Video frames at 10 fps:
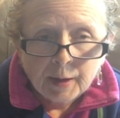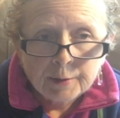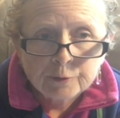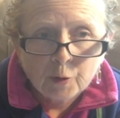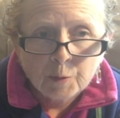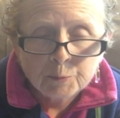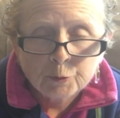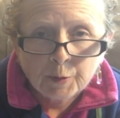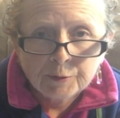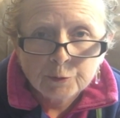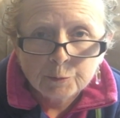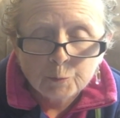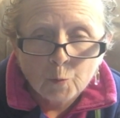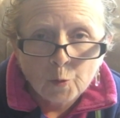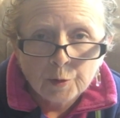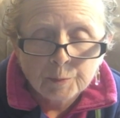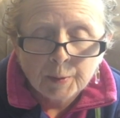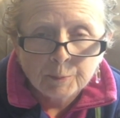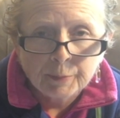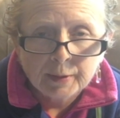So I'm dressed warm,
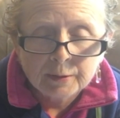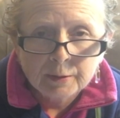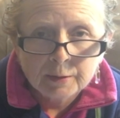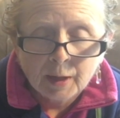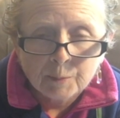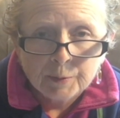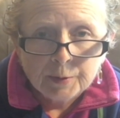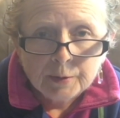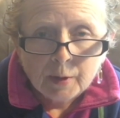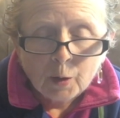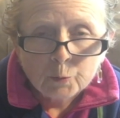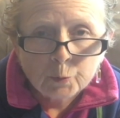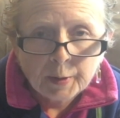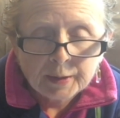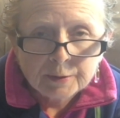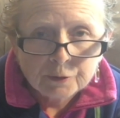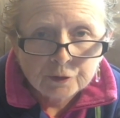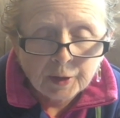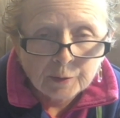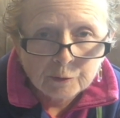I'm bundled up, ready to
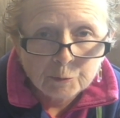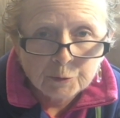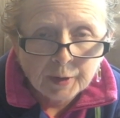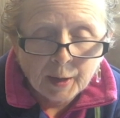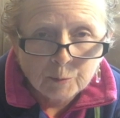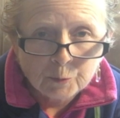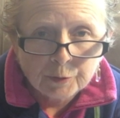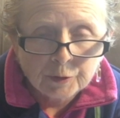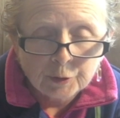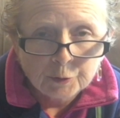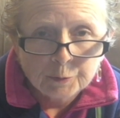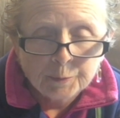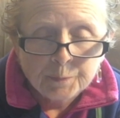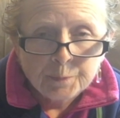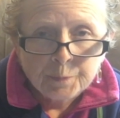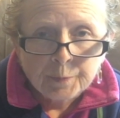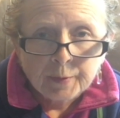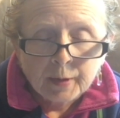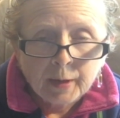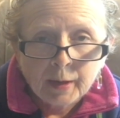share some time with you.
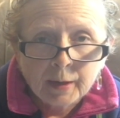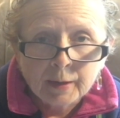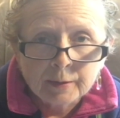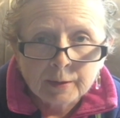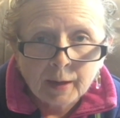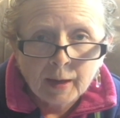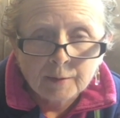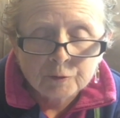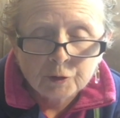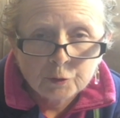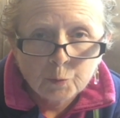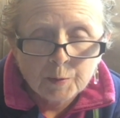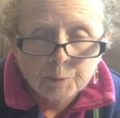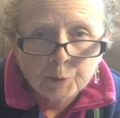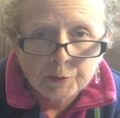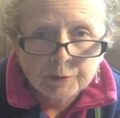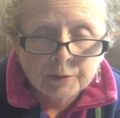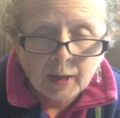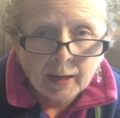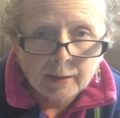And I have just one book
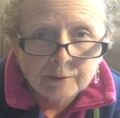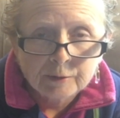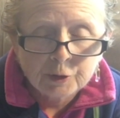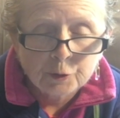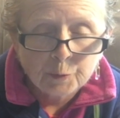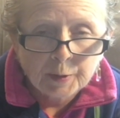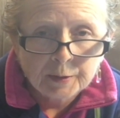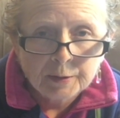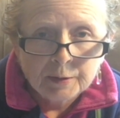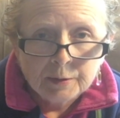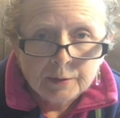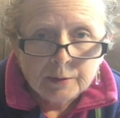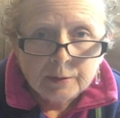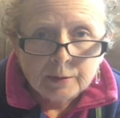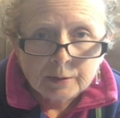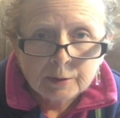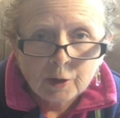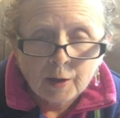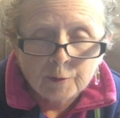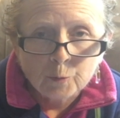today, it's a good one,
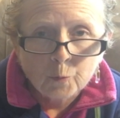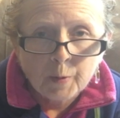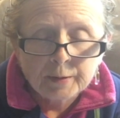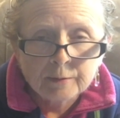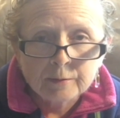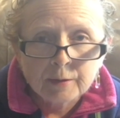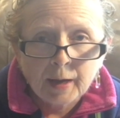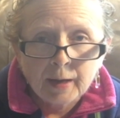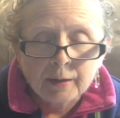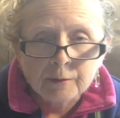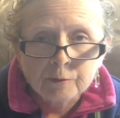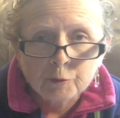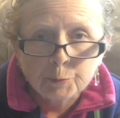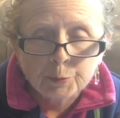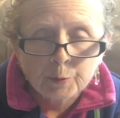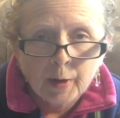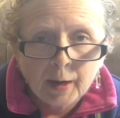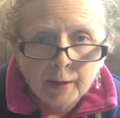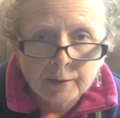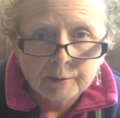called The Wednesday
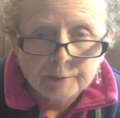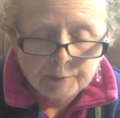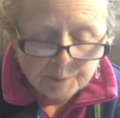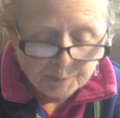Surprise.